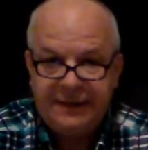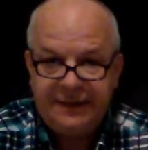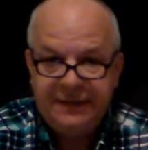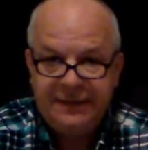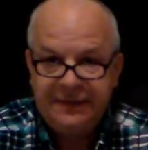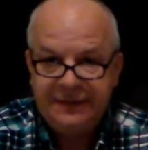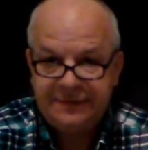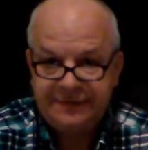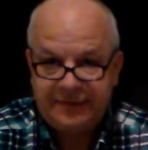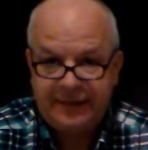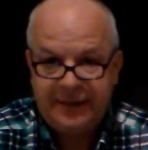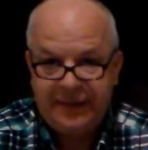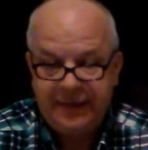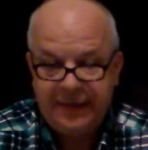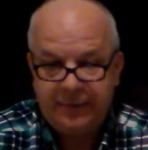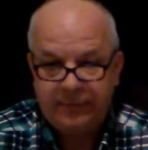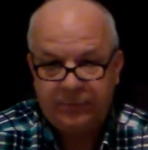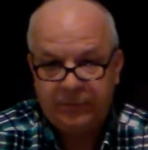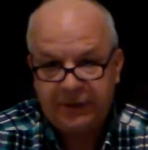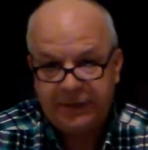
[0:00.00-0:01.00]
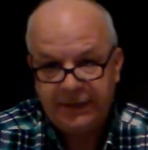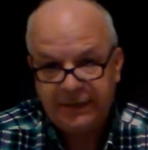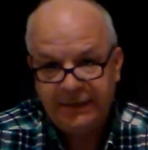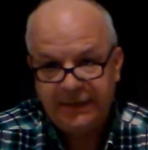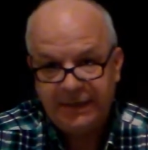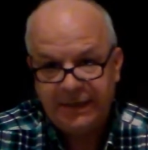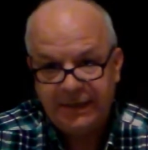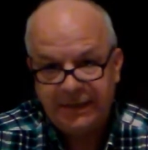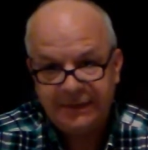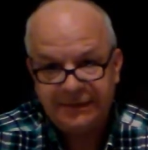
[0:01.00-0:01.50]
He is a him.
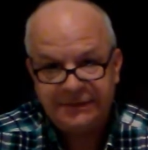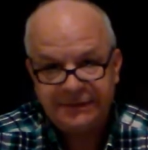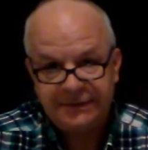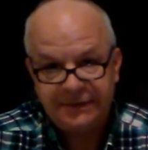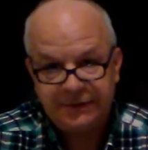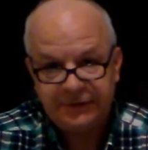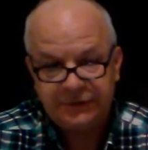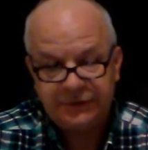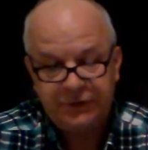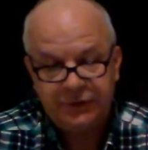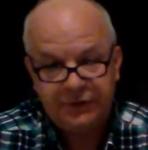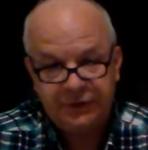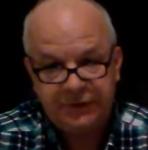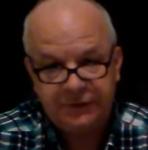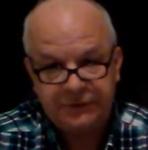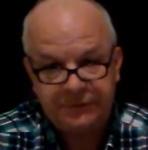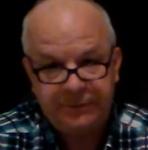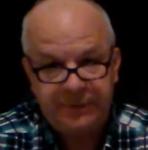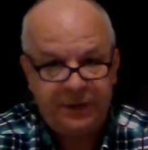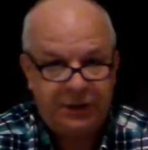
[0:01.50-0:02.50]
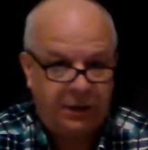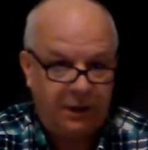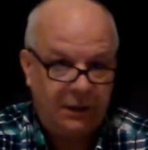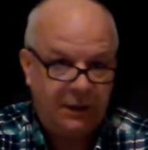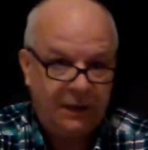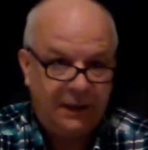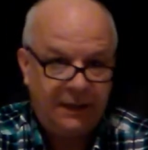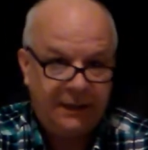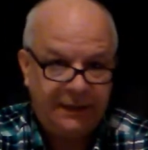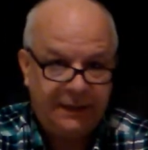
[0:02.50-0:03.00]
He is the, the
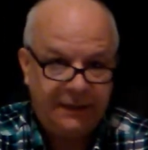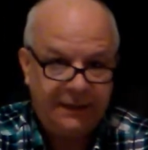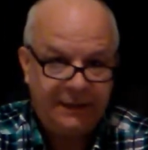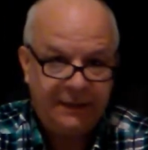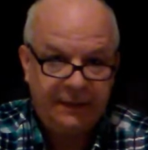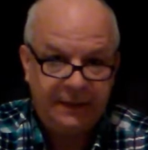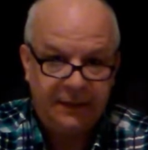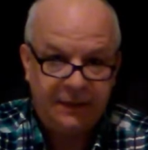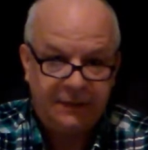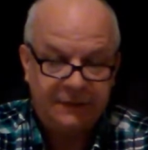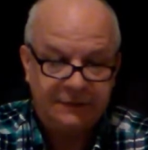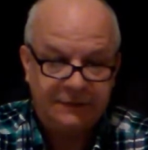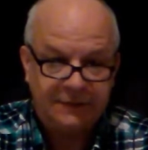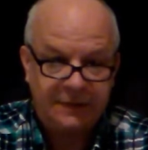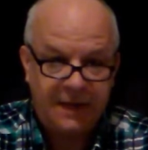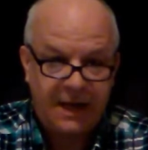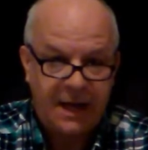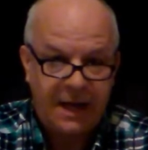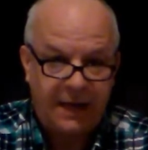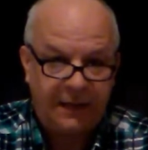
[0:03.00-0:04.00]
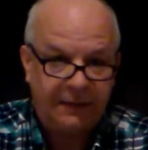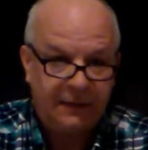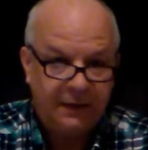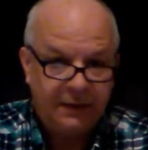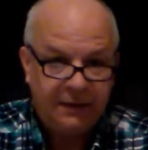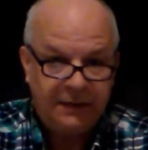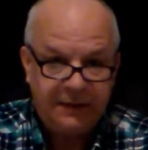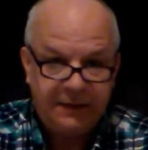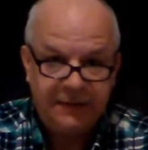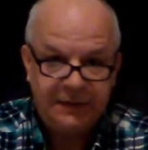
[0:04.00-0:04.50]
Spirit. He is God.
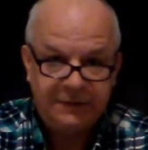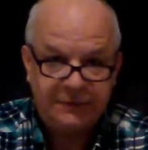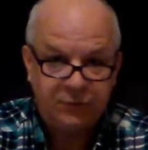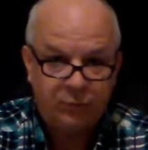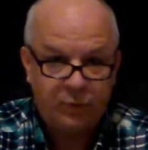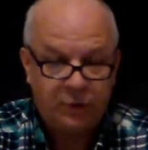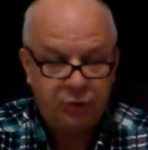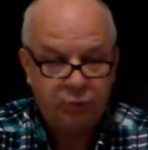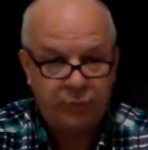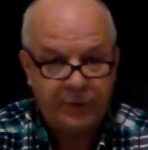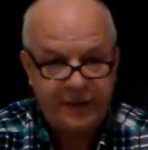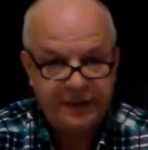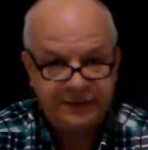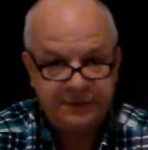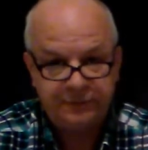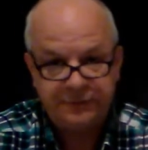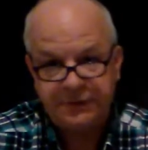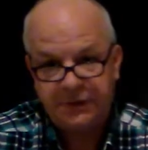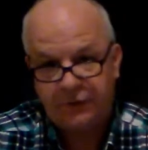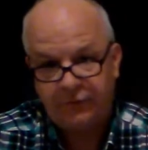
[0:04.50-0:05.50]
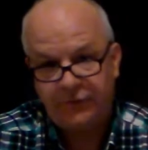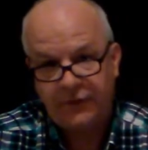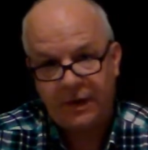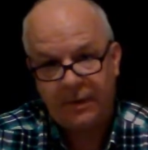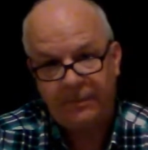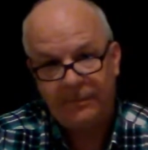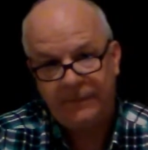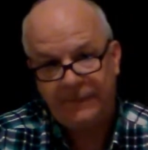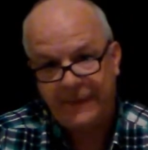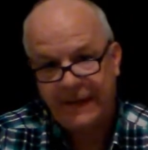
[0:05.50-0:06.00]
He is the one who raised himself
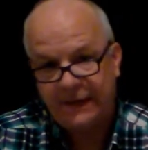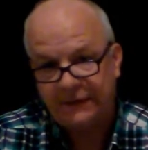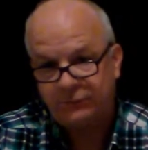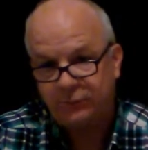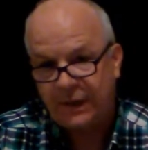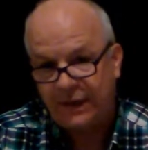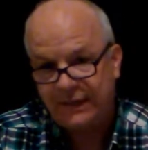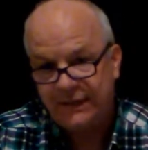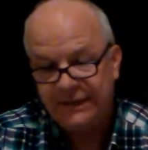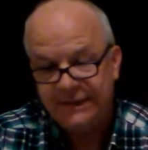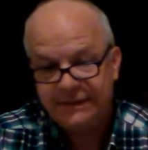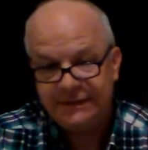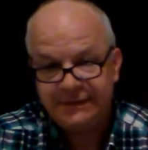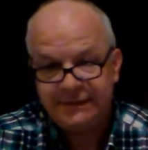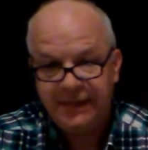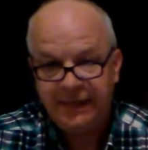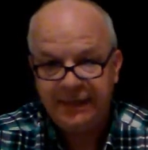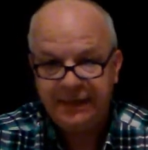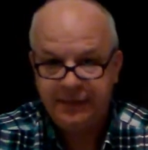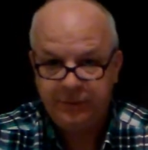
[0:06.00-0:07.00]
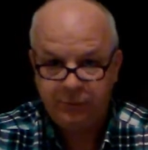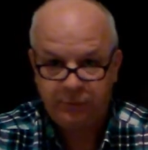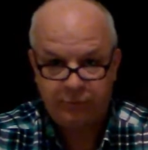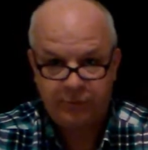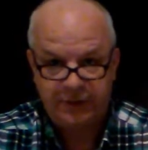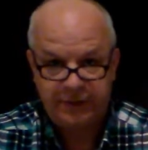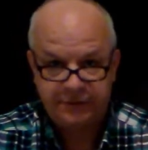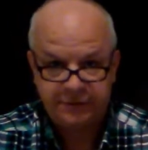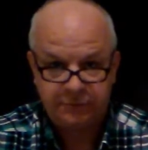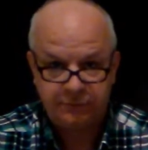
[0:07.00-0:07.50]
up. That's why he said he
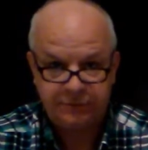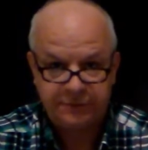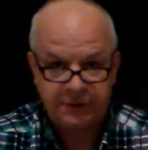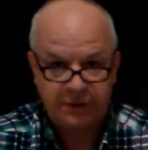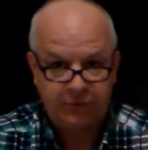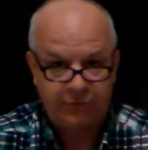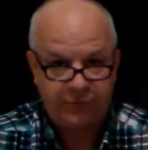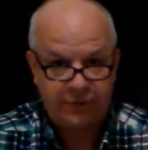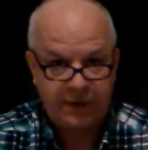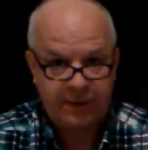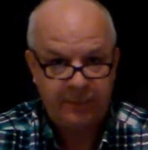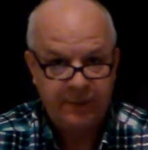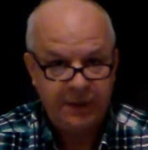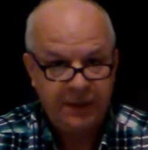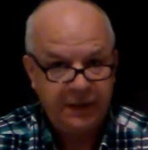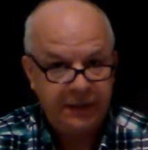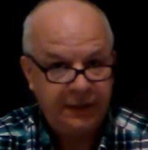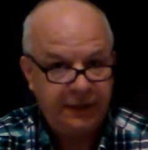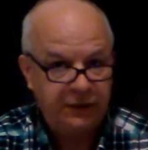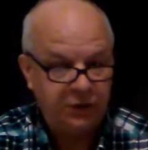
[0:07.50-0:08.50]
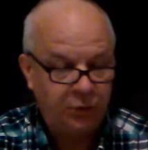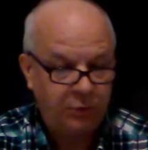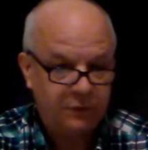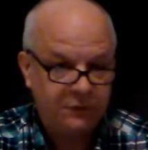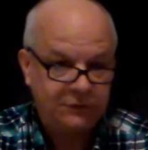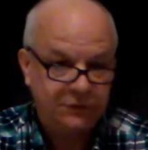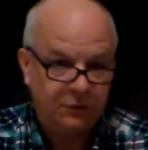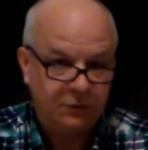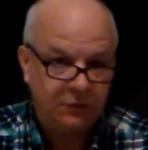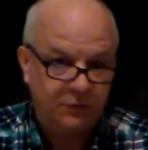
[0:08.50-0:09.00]
would raise himself up. In
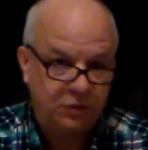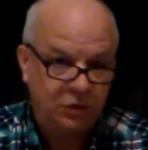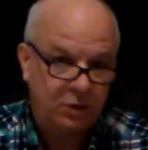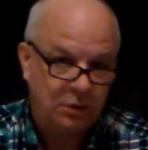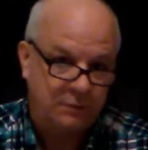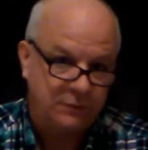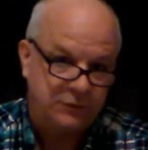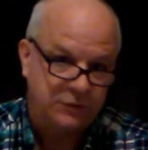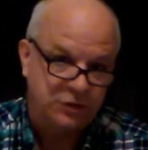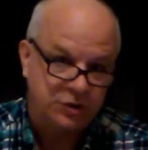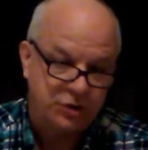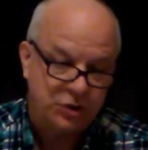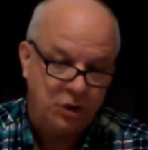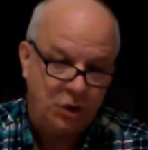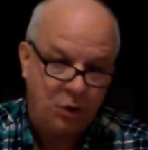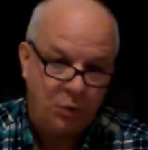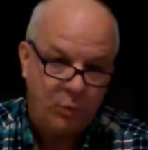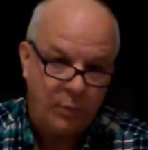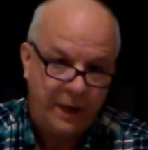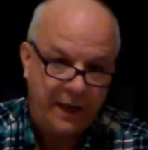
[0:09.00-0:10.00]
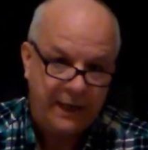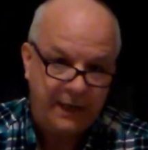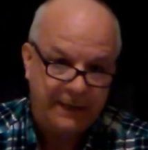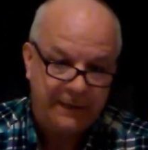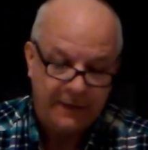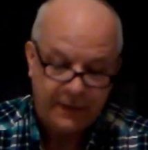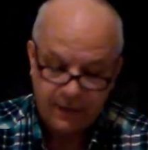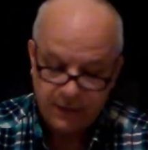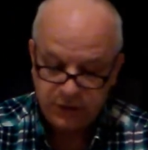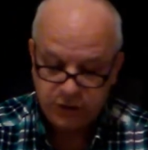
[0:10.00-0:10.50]
no uncertain terms, there's no
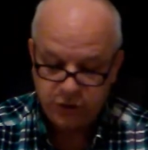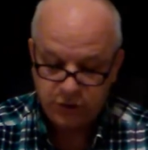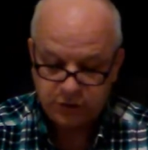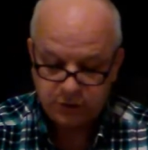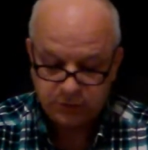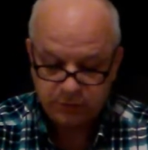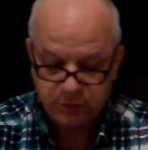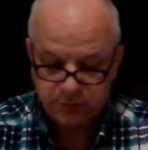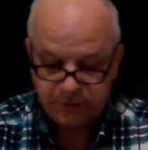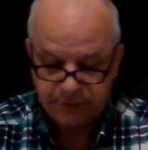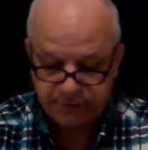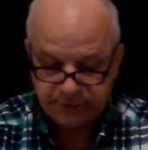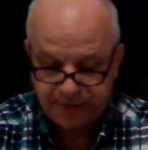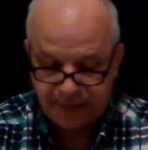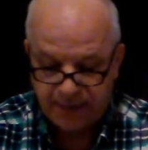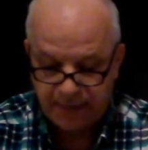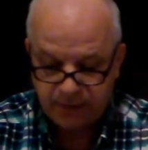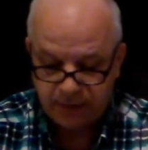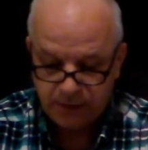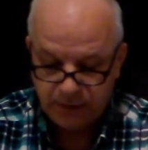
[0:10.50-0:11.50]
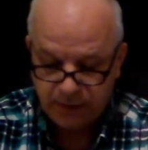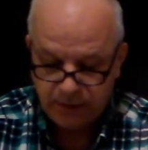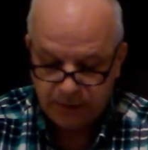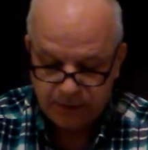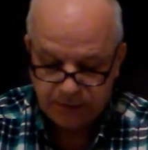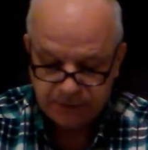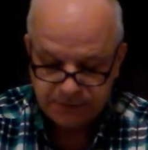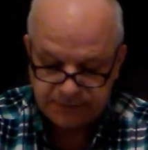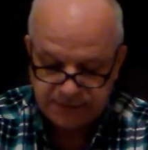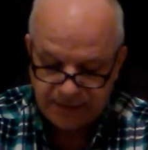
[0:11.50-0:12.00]
way you can look at that
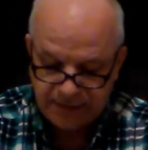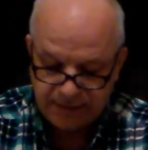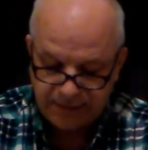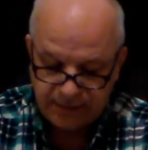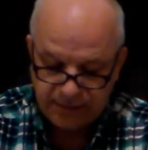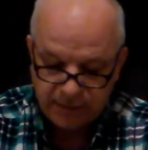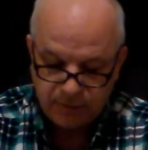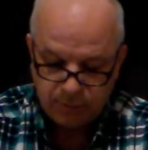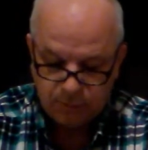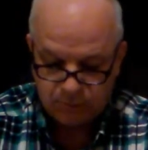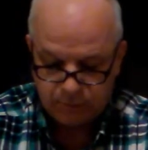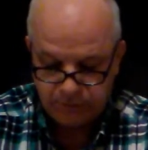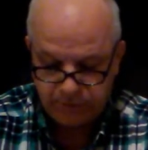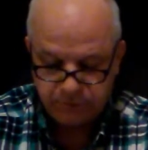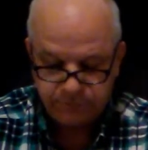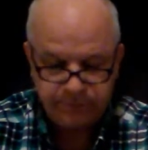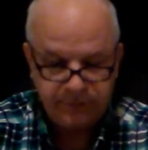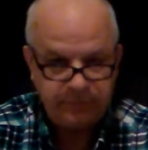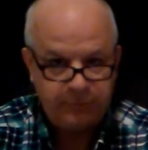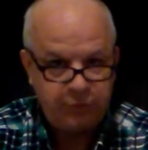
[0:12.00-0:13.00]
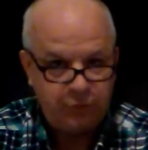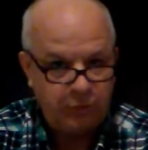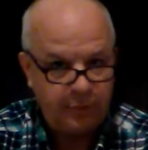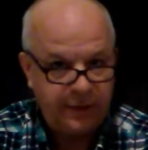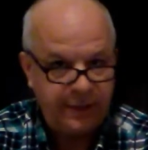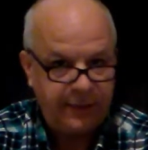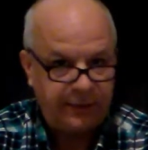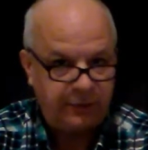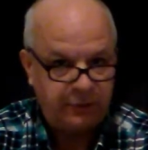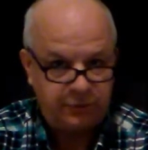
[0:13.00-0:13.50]
and say, well, he's being
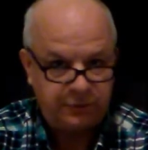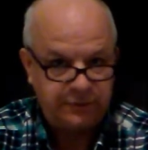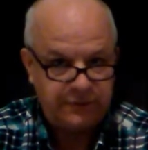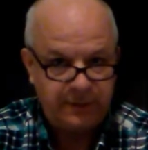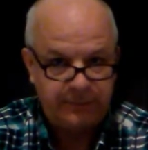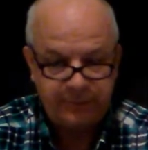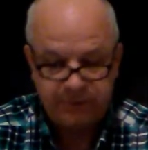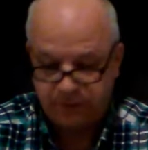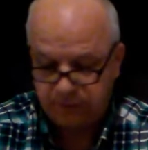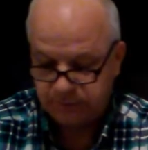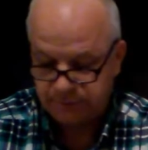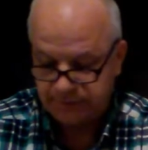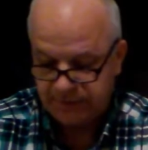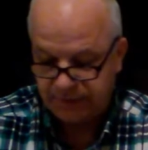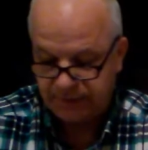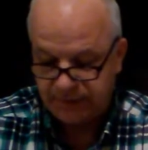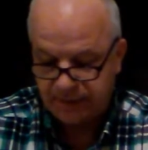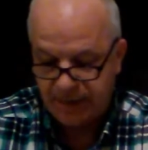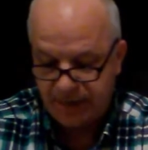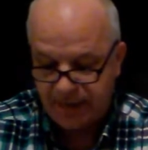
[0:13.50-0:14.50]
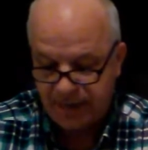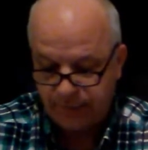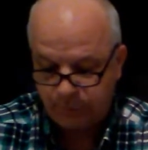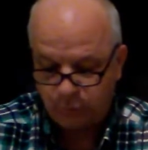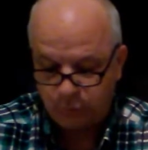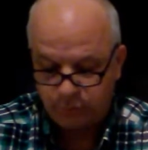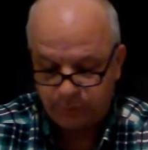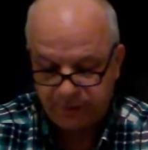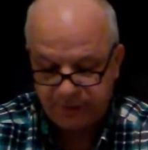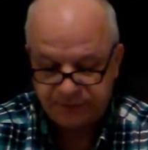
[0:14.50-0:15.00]
poetic or something, saying, I
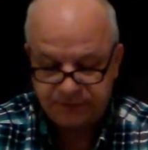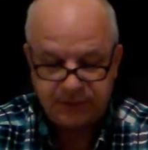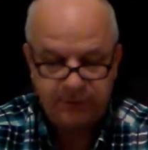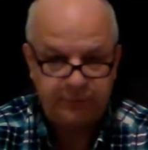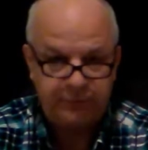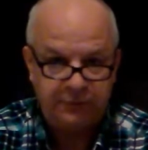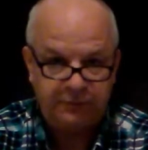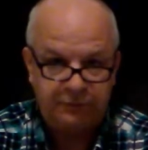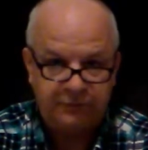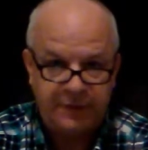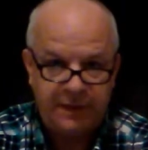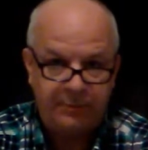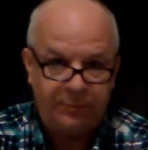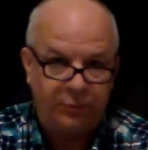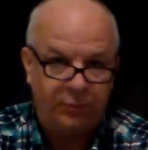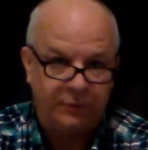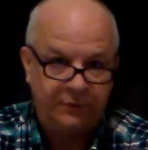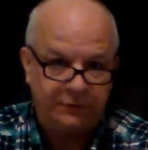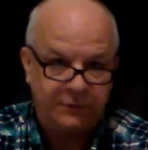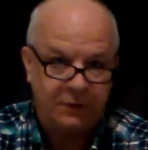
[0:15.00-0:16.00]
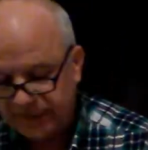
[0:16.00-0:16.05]
will raise up this temple.